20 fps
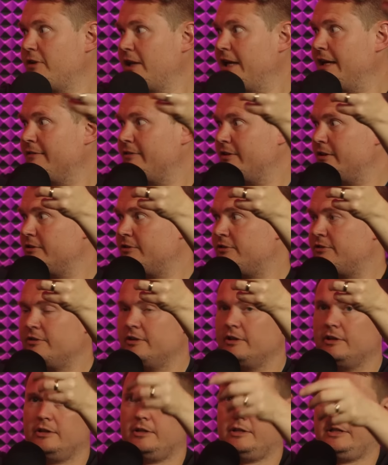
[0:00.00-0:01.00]
flavors,
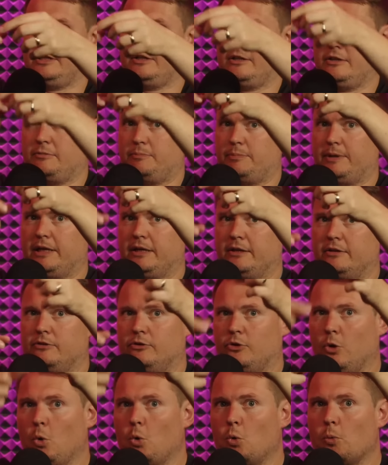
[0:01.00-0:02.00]
and you got this
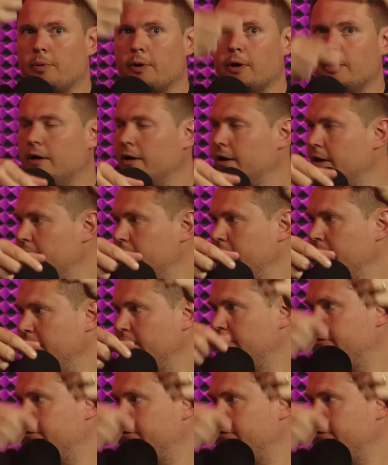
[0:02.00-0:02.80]
big tube, and you